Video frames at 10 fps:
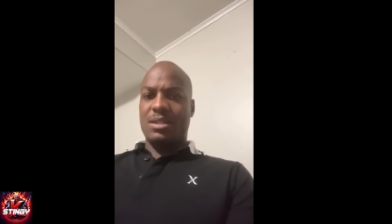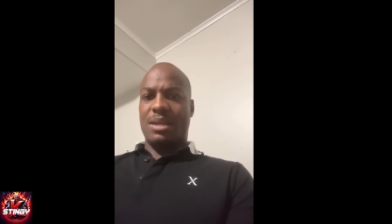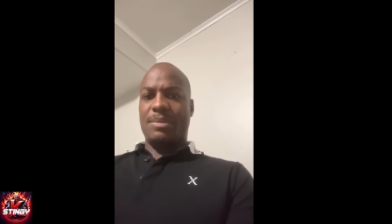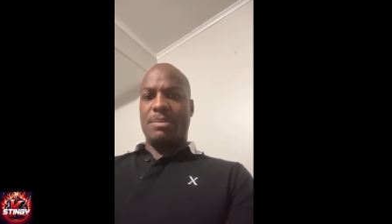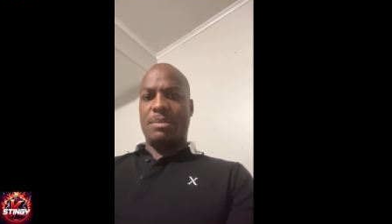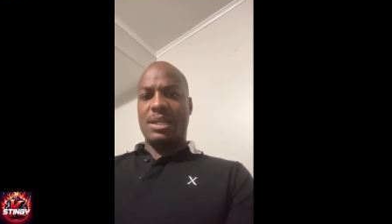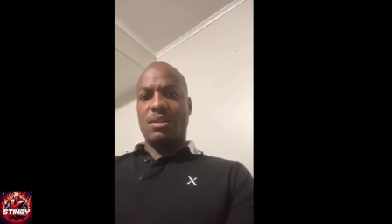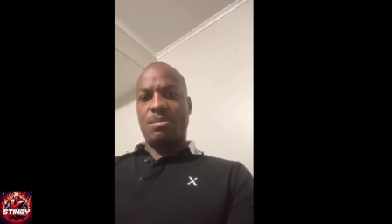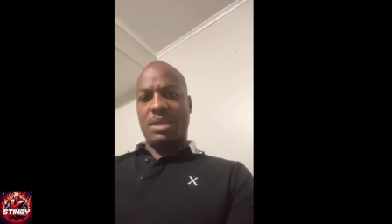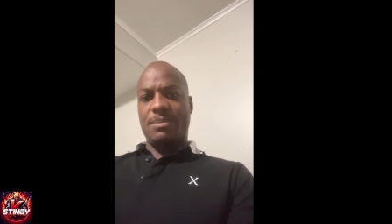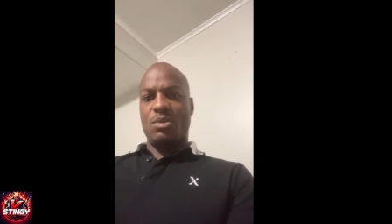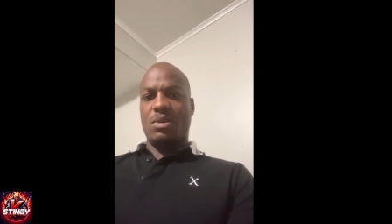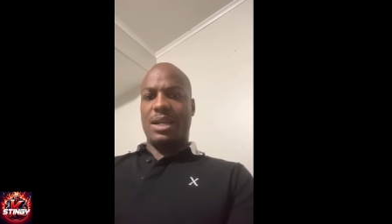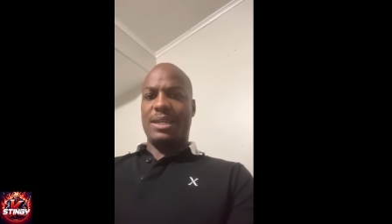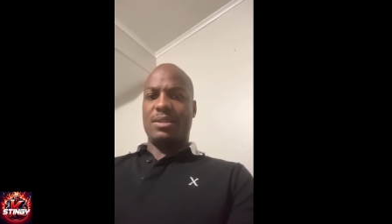I mean, money don't make me
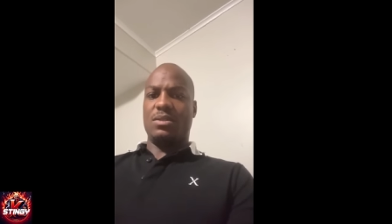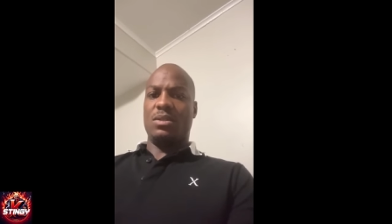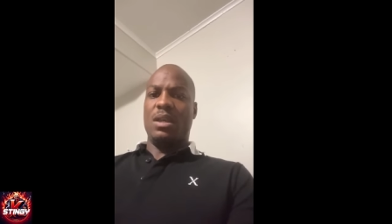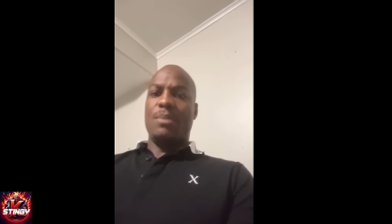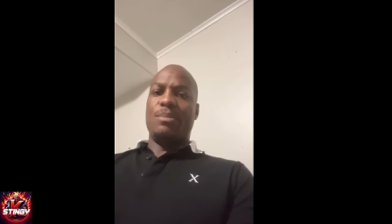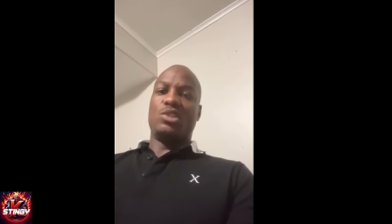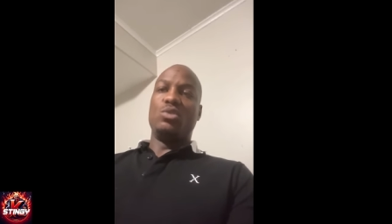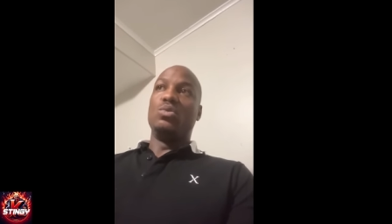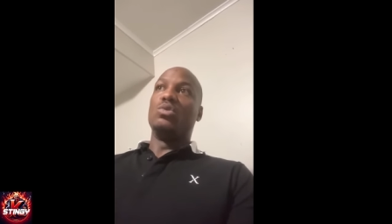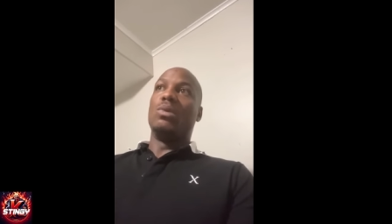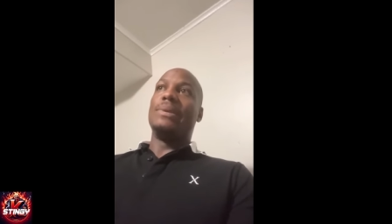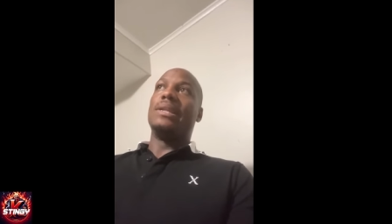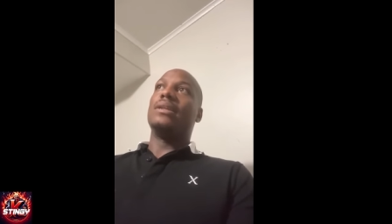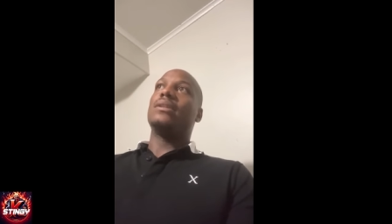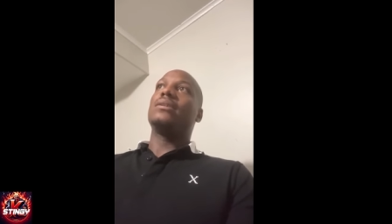who I am. But you, you want
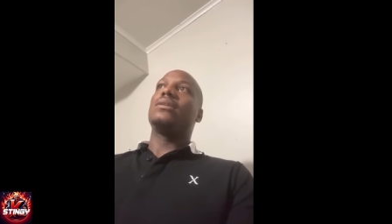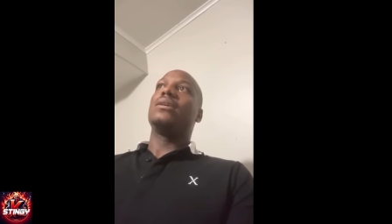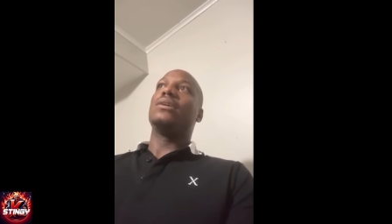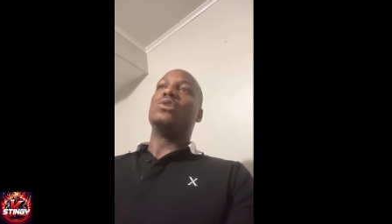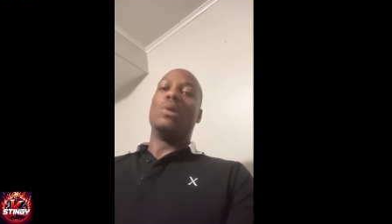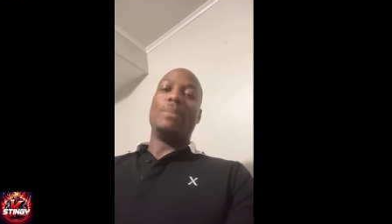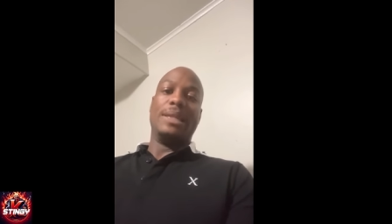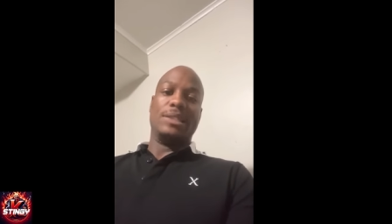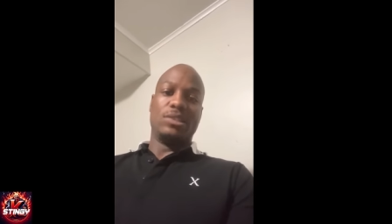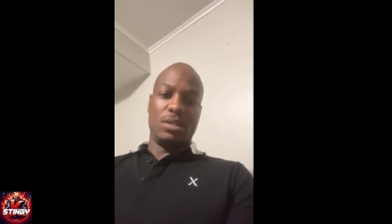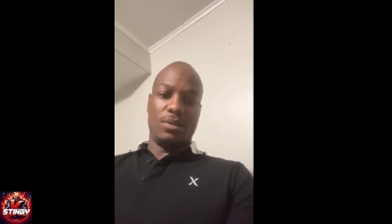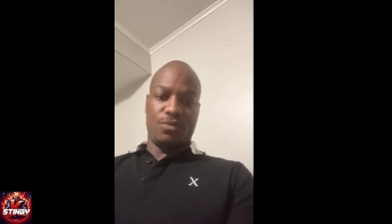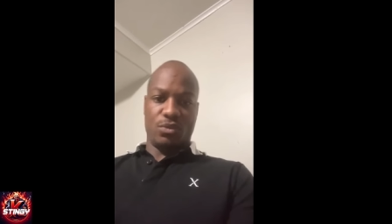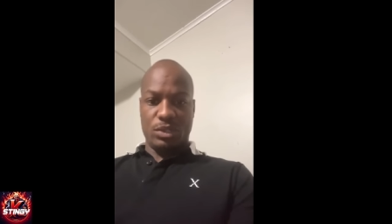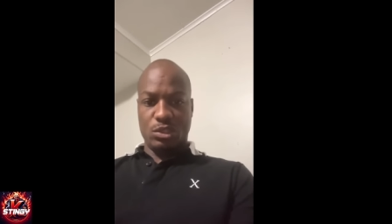me to, you want me to jump
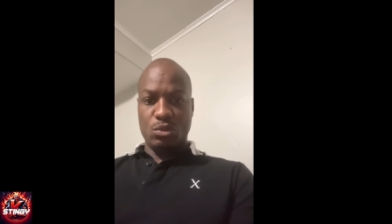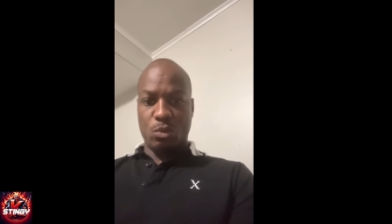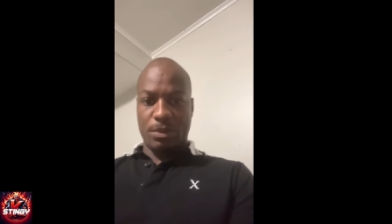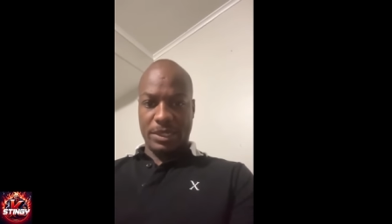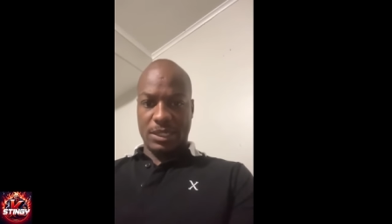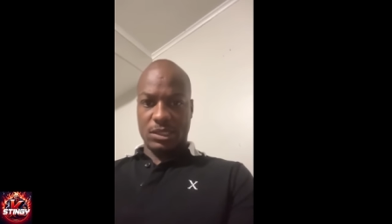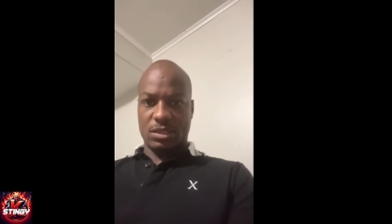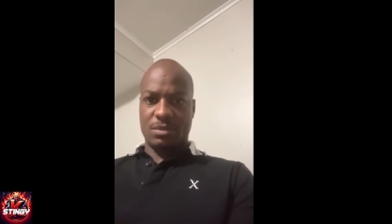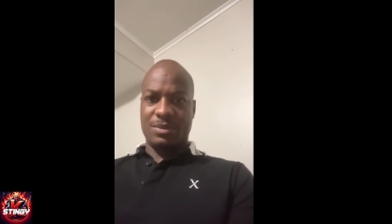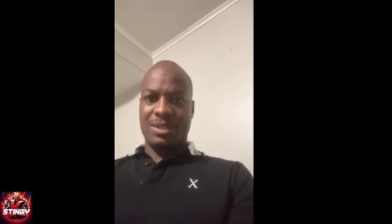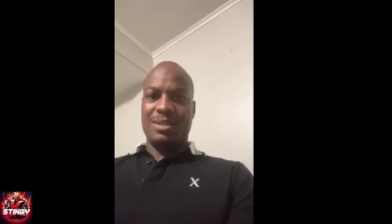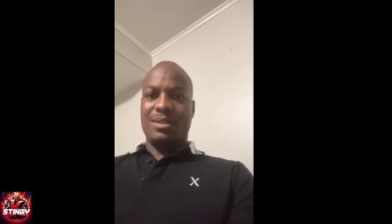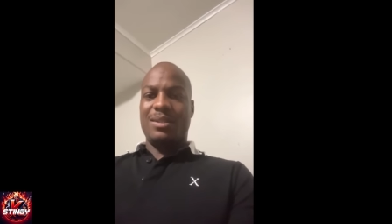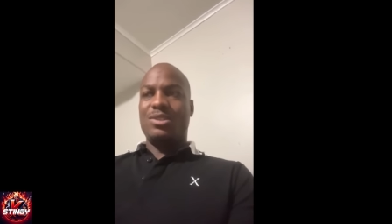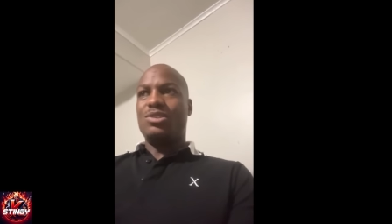for when you want me to jump.
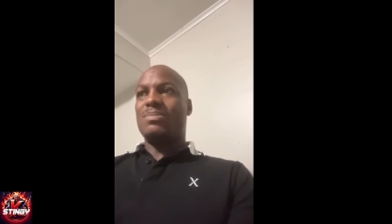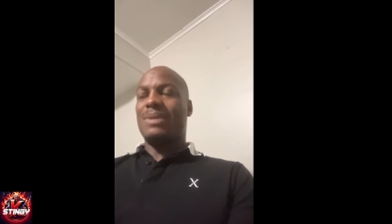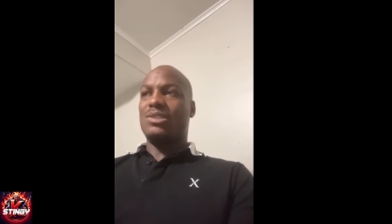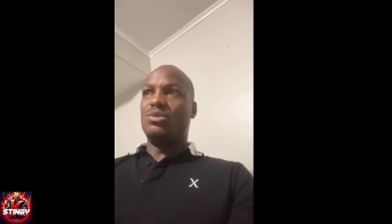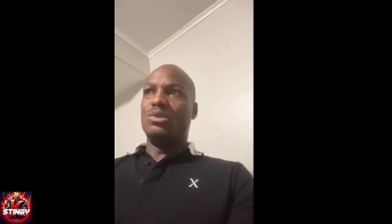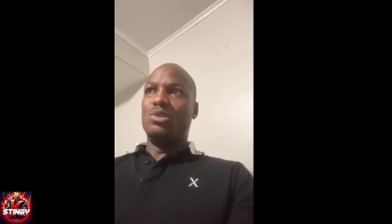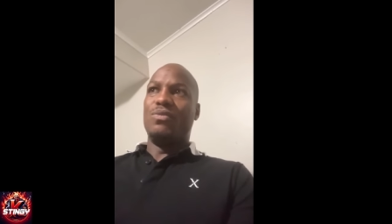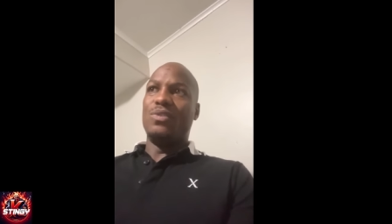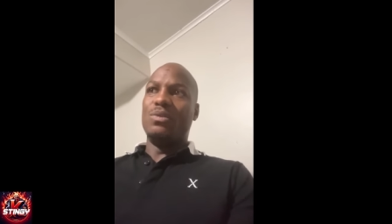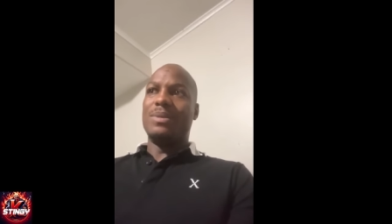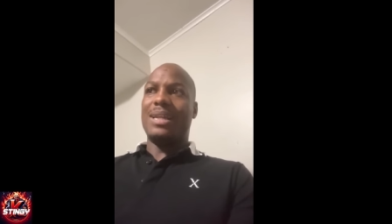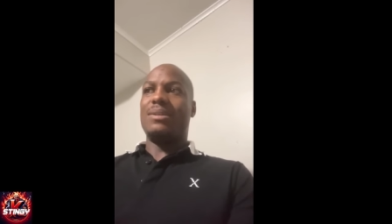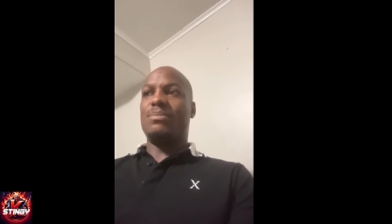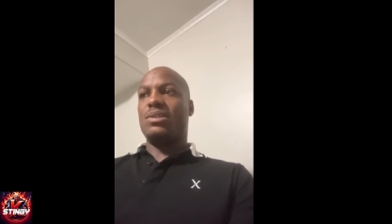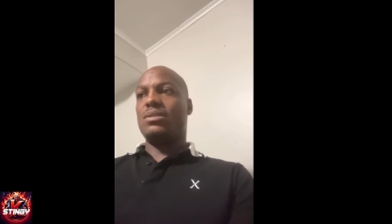You to you, you flew me out
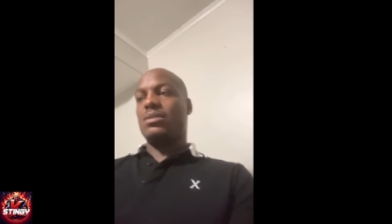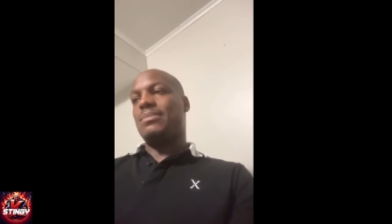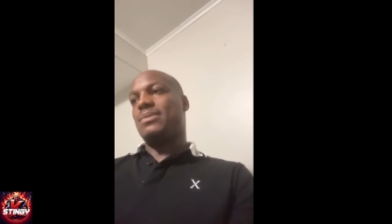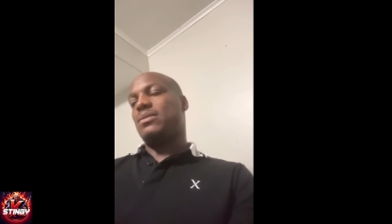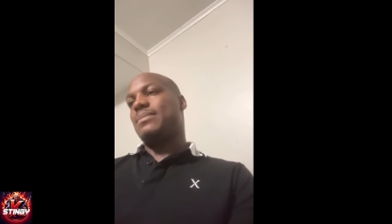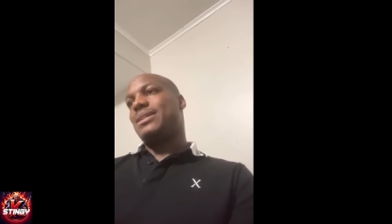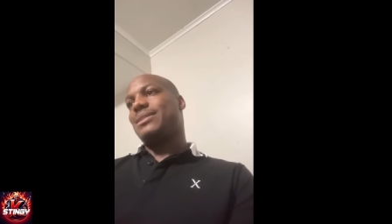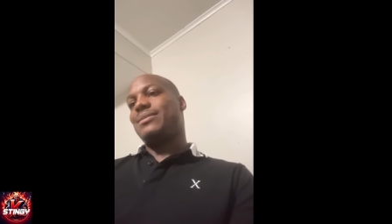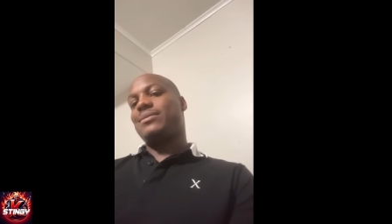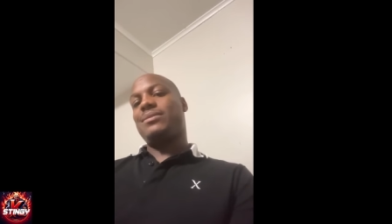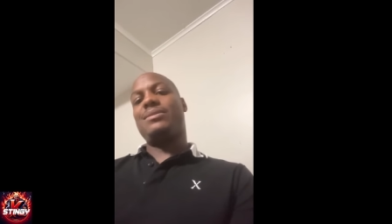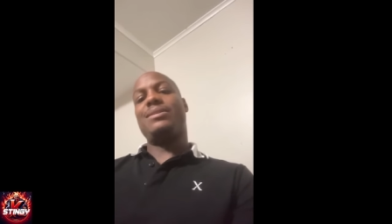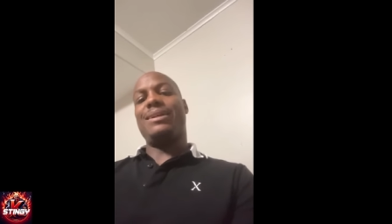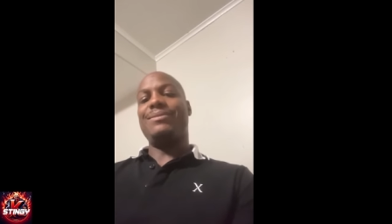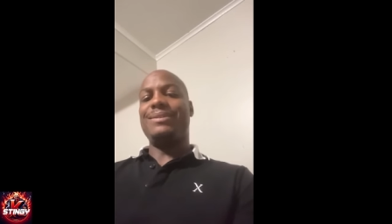there, bro. Come on, man.
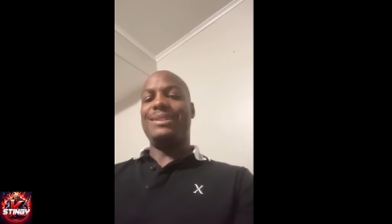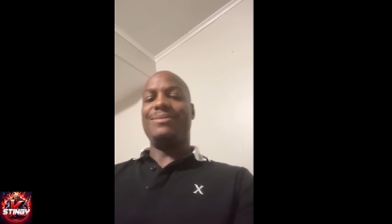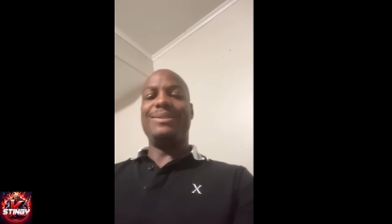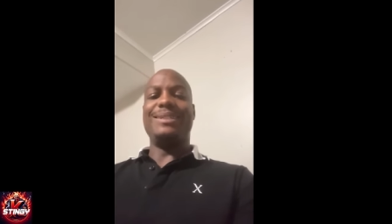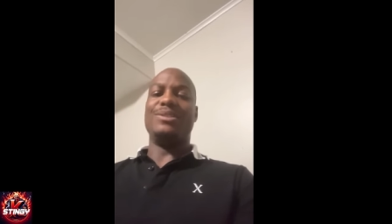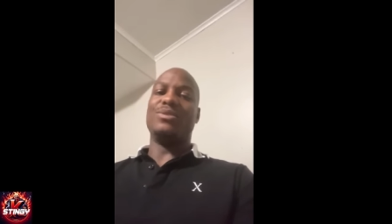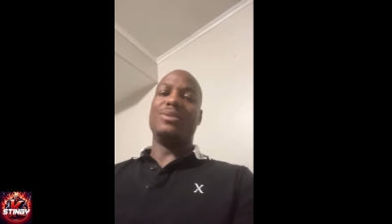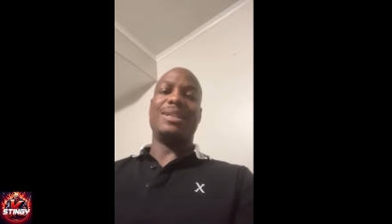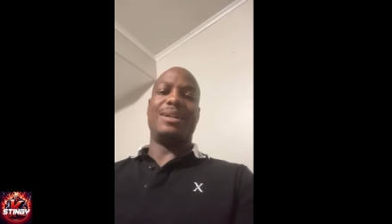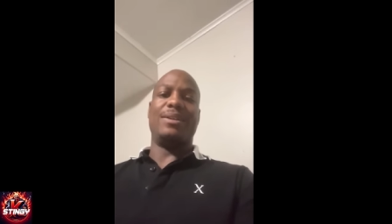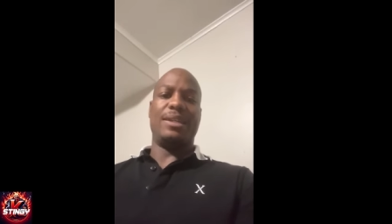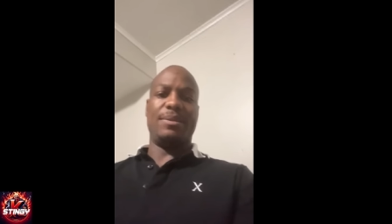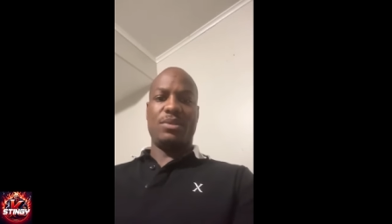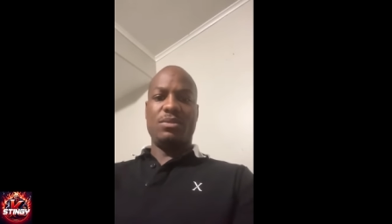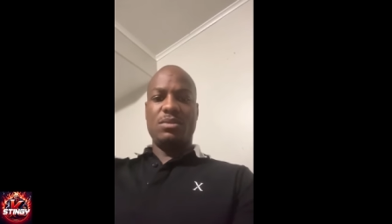Like we ain't, we ain't doing all that, bro.